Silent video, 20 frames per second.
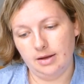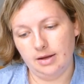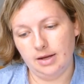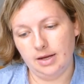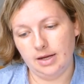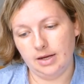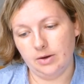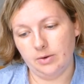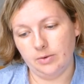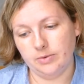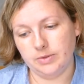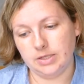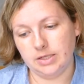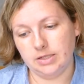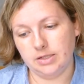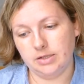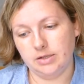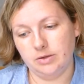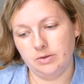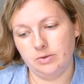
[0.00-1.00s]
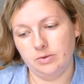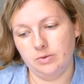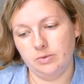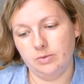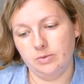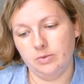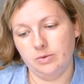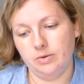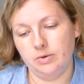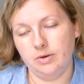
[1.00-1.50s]
it goes
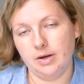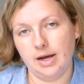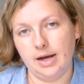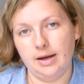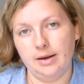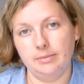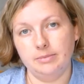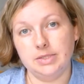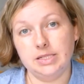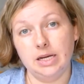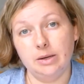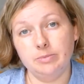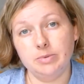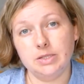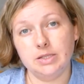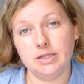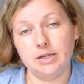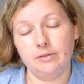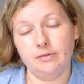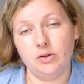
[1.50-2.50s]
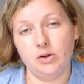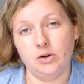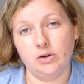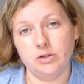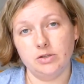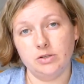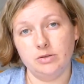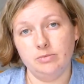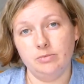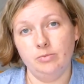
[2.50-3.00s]
into tips if
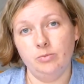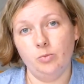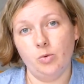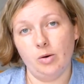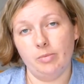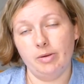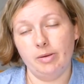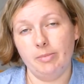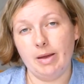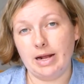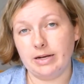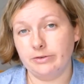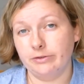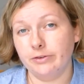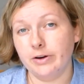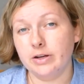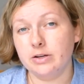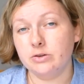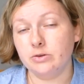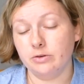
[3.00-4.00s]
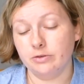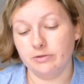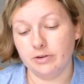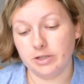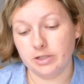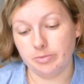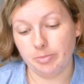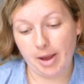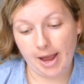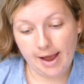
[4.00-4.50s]
you're warping back to front or
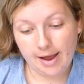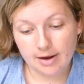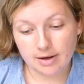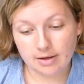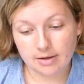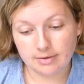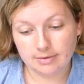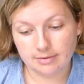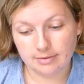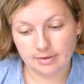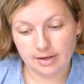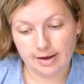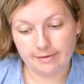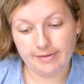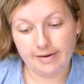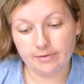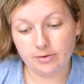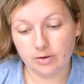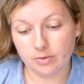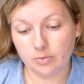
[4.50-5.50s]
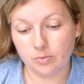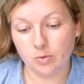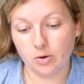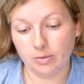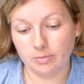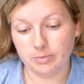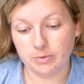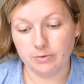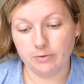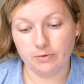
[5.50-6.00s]
front to back. I've never
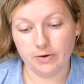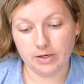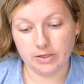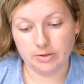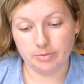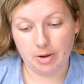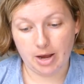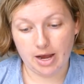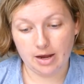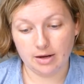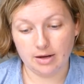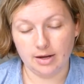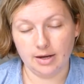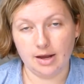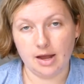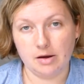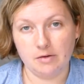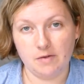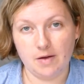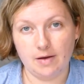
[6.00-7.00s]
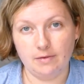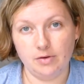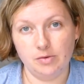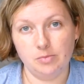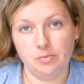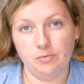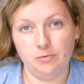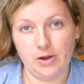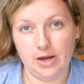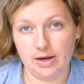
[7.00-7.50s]
warped front to back. I kind of have a
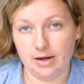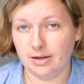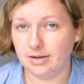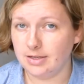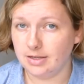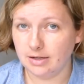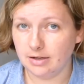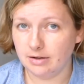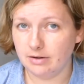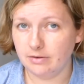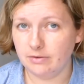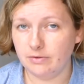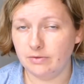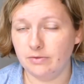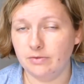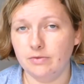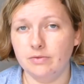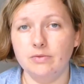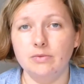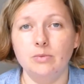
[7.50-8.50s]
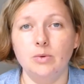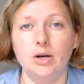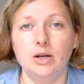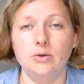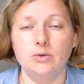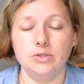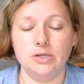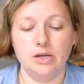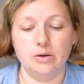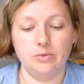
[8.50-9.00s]
vague idea of what
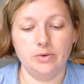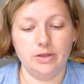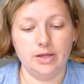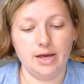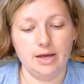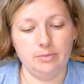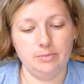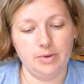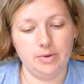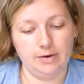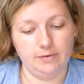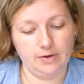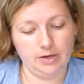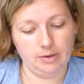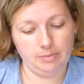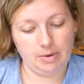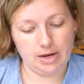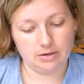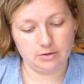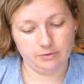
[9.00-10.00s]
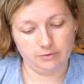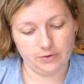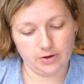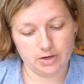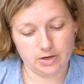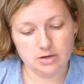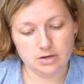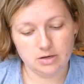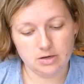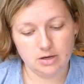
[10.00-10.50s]
goes on with that, but I've done back to
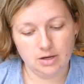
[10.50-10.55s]
front.